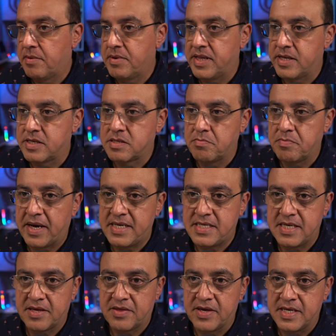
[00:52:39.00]
there. I mean, there's some
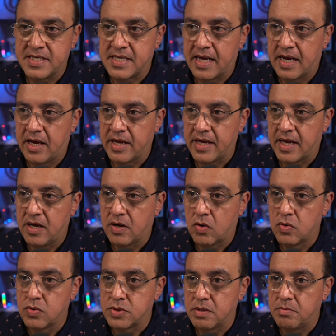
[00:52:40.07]
basic things there like
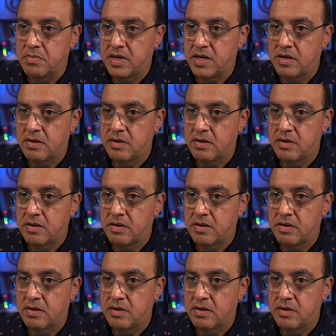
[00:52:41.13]
Gaussian